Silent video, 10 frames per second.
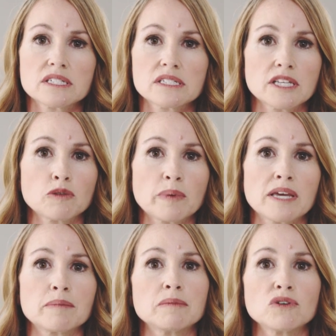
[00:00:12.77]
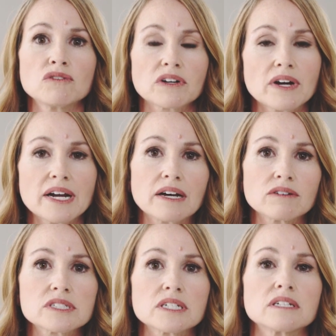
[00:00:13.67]
to see the baby moving
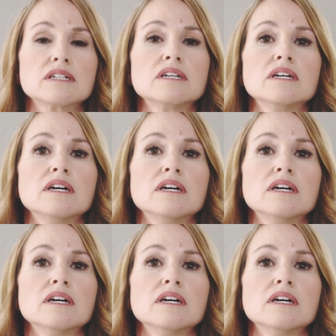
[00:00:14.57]
around and,